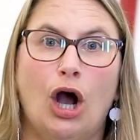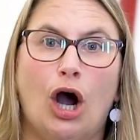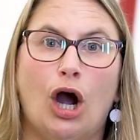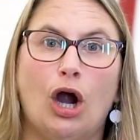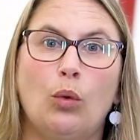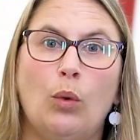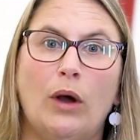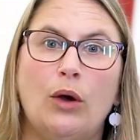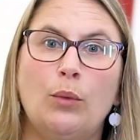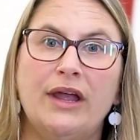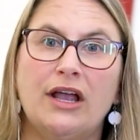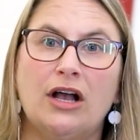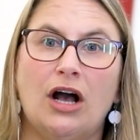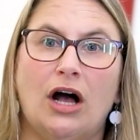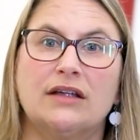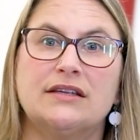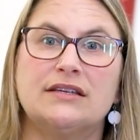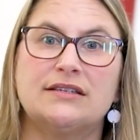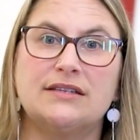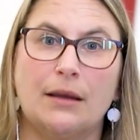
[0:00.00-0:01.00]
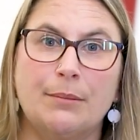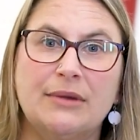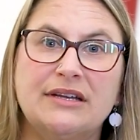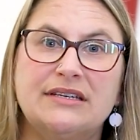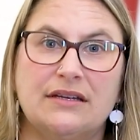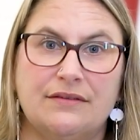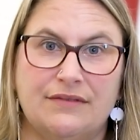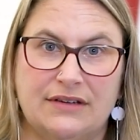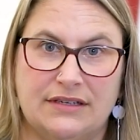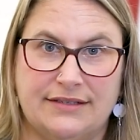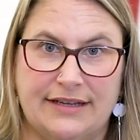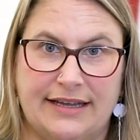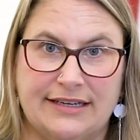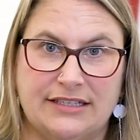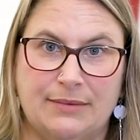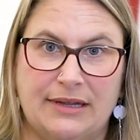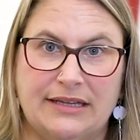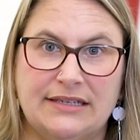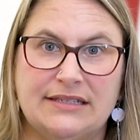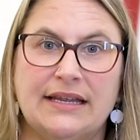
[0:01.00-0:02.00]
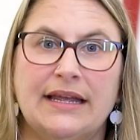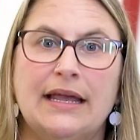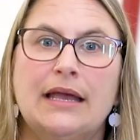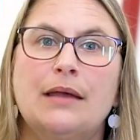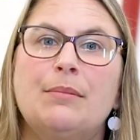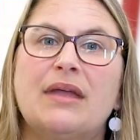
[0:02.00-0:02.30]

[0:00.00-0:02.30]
are what we call summative assessments